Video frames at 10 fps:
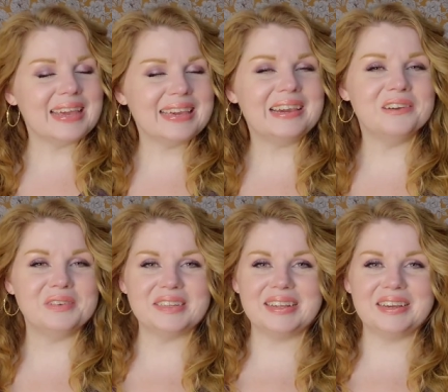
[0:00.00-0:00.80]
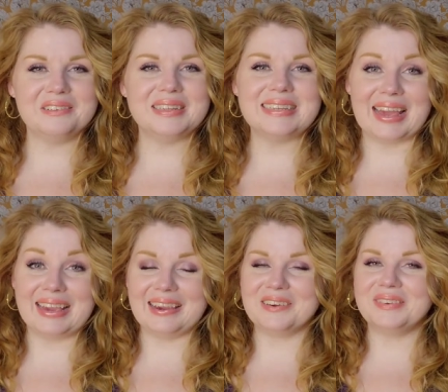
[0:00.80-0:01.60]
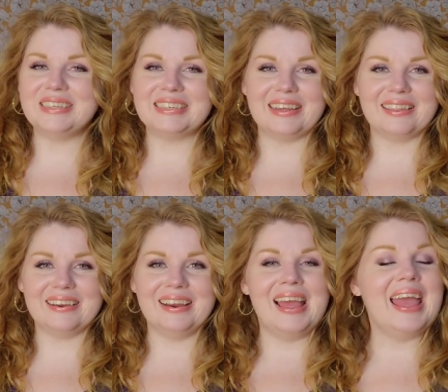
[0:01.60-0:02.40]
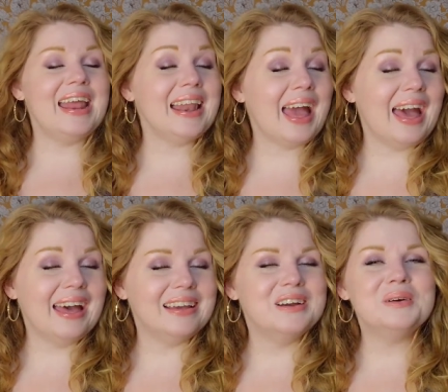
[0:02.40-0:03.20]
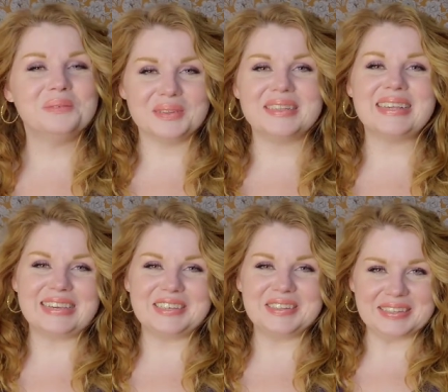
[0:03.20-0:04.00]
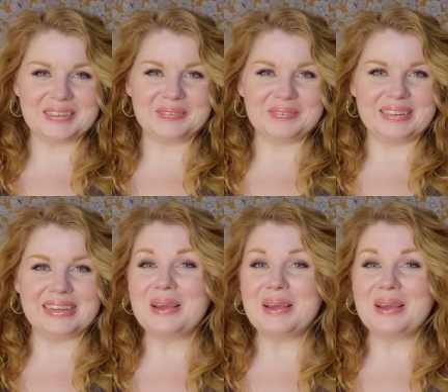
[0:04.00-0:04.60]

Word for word: take care of yourselves and take care of each other, and I will see you soon.